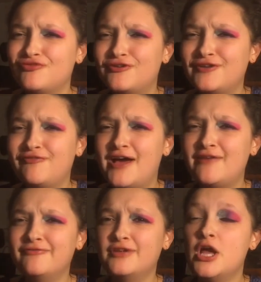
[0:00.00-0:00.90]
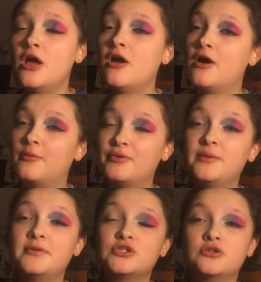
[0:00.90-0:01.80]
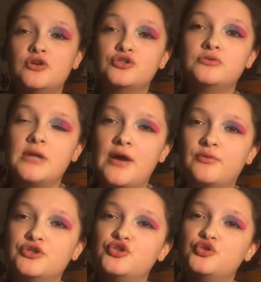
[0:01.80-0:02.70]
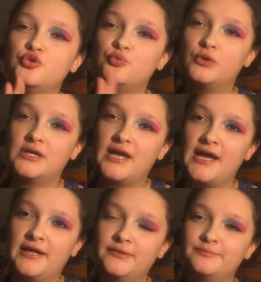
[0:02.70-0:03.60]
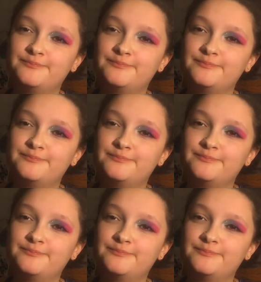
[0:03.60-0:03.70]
pretty much close to an hour to do one eye.